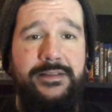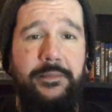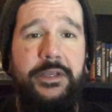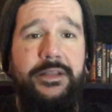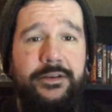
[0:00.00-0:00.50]
I
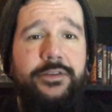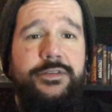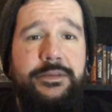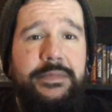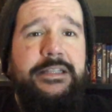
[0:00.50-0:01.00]
mean, they're
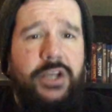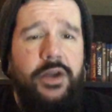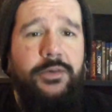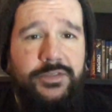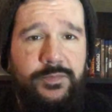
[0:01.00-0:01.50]
using
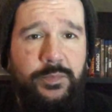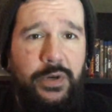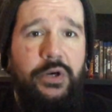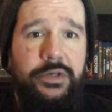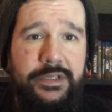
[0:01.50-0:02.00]
McDonald's
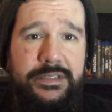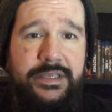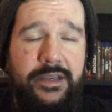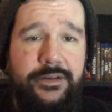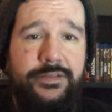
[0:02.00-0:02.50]
burger
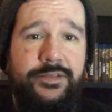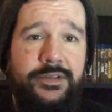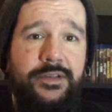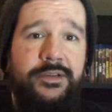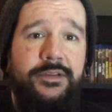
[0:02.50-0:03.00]
containers
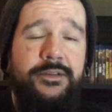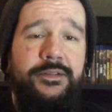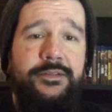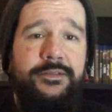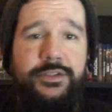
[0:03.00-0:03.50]

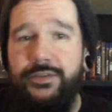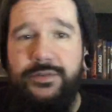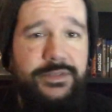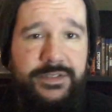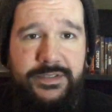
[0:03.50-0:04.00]
to
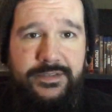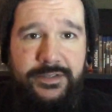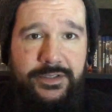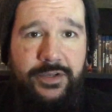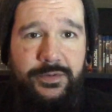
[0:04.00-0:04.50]
use
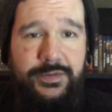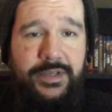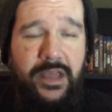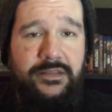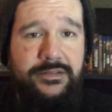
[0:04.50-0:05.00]

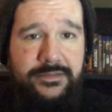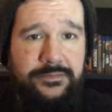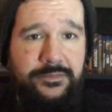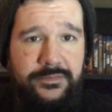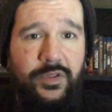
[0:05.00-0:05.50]
as
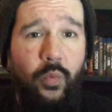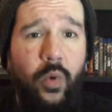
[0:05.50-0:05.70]
the